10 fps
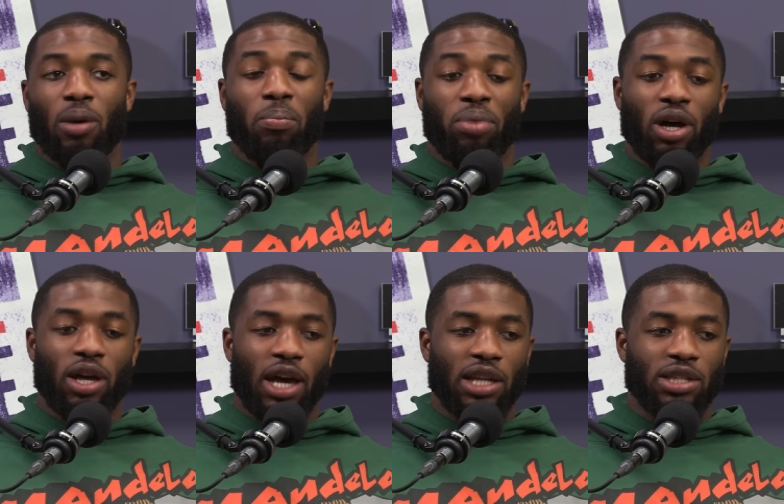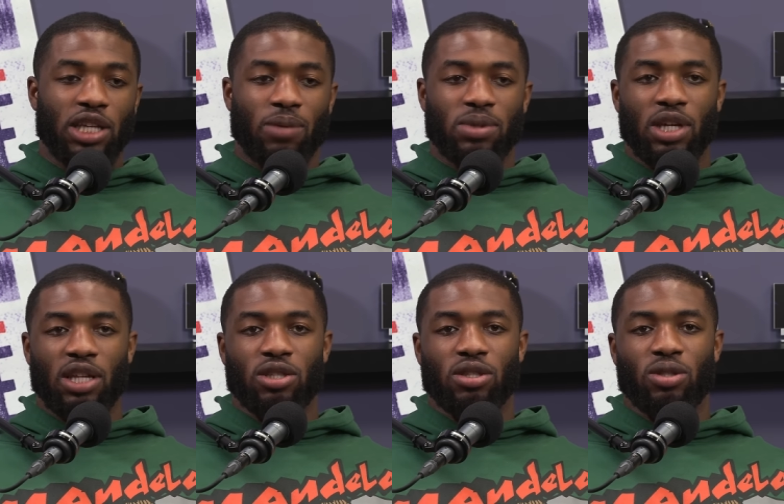But at the same
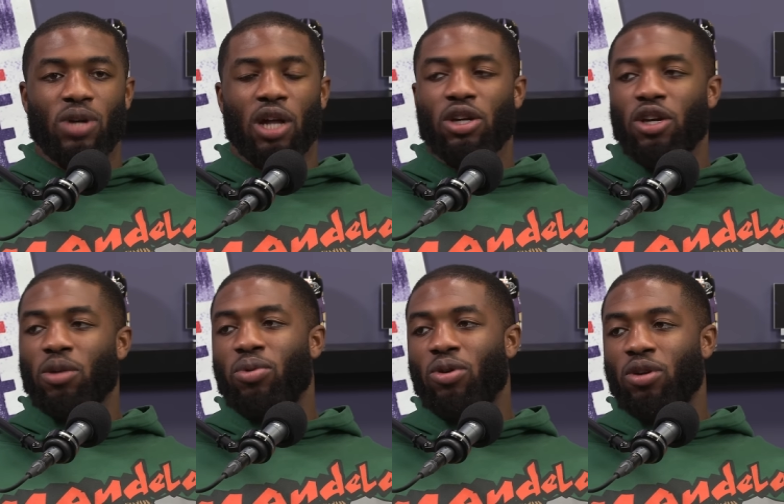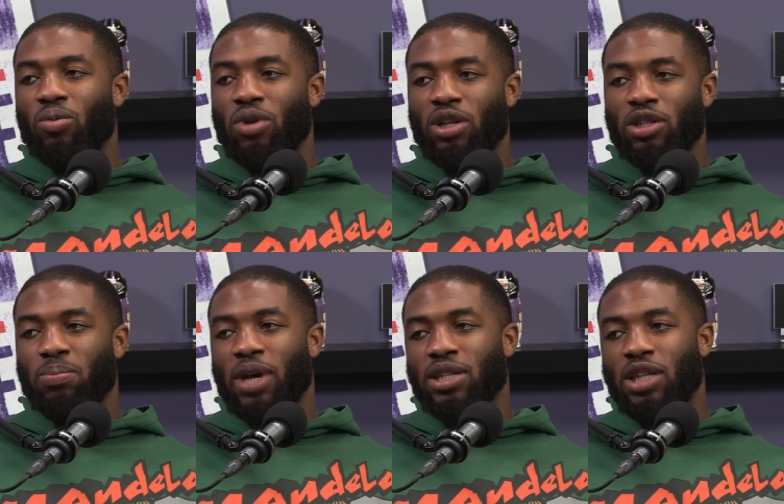sense, you got to look at your opponent and what he's
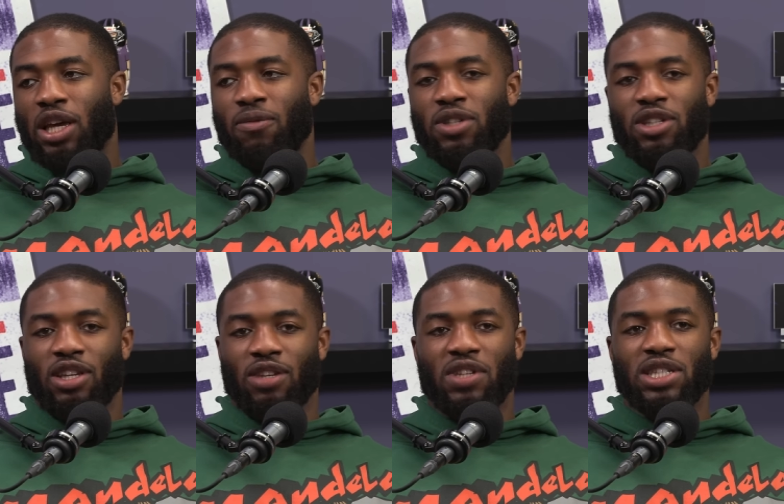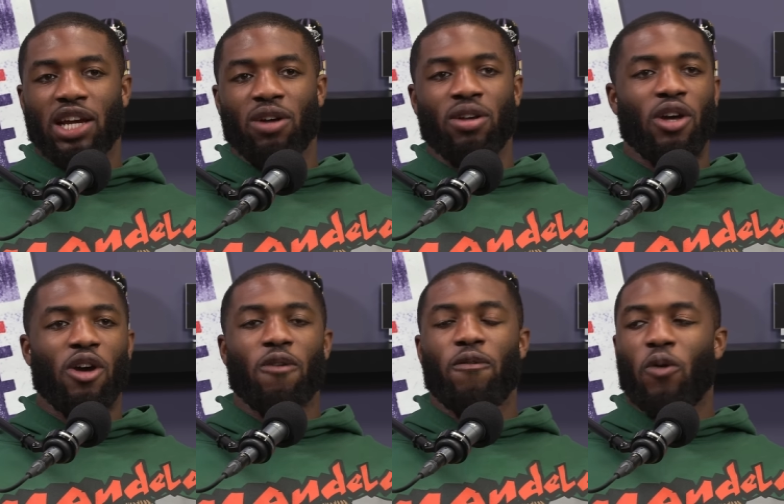best at. If he's, if he's like a
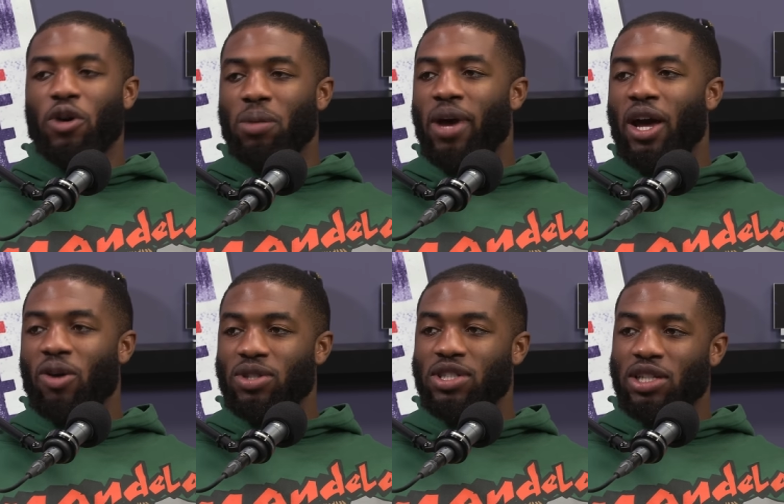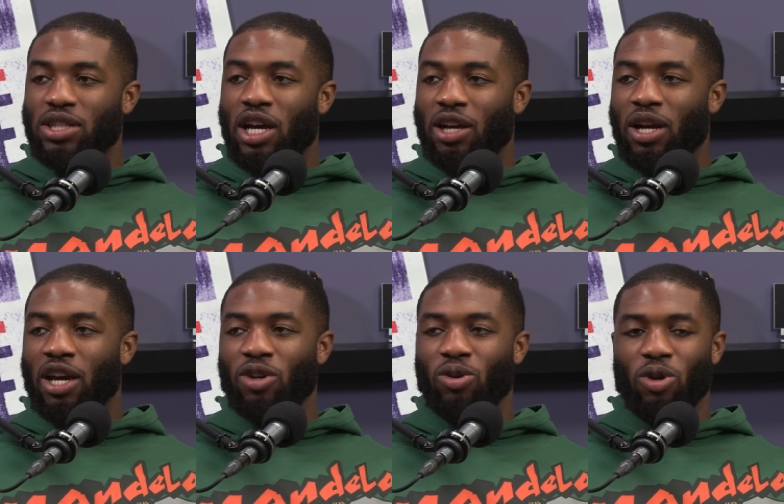four hundred pound, six nine guy,
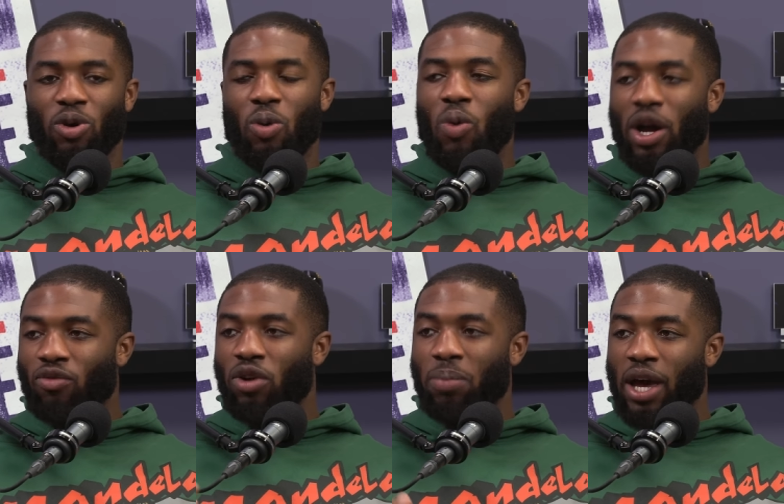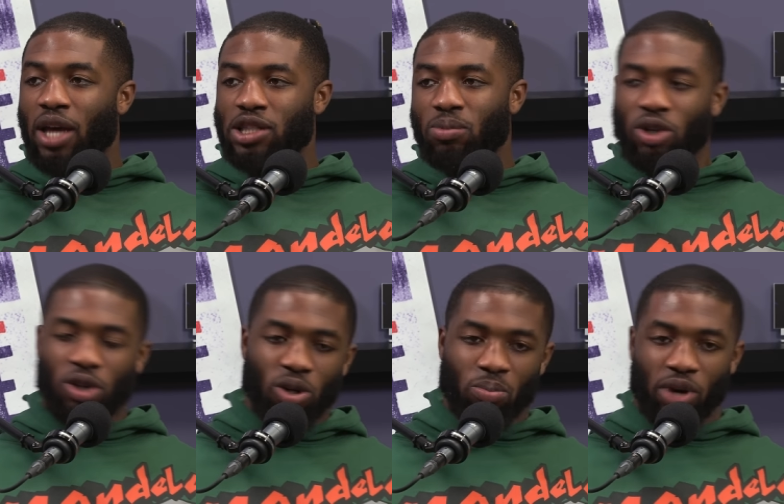you, you're going to want to run past him or, you
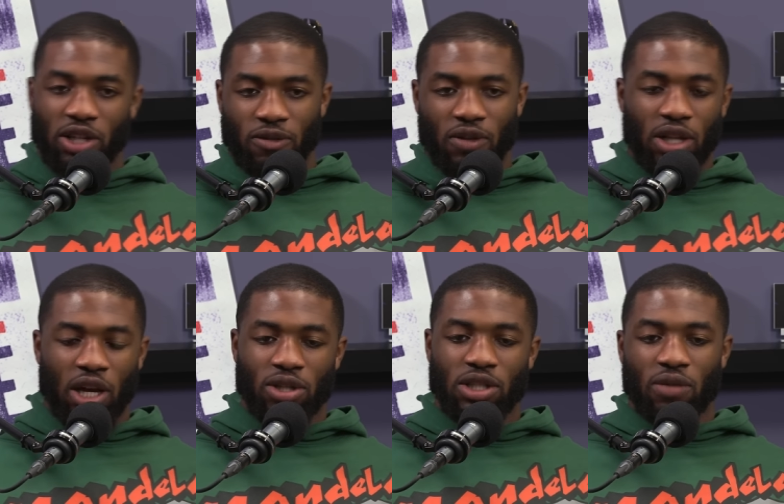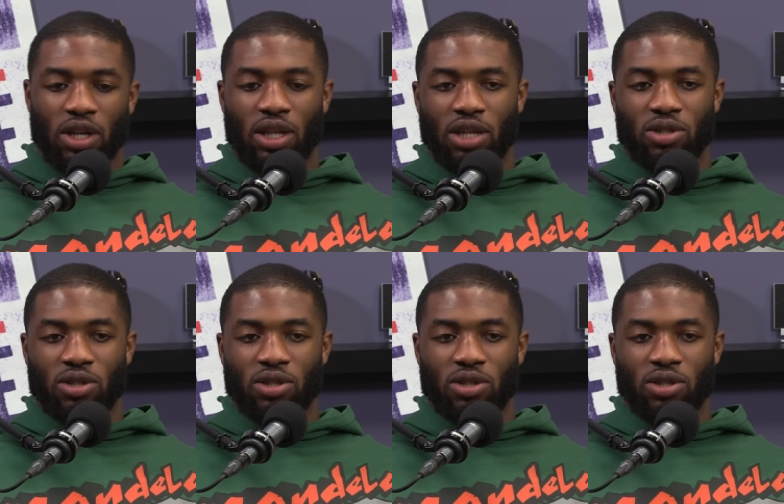know, break his feet down and stuff like that.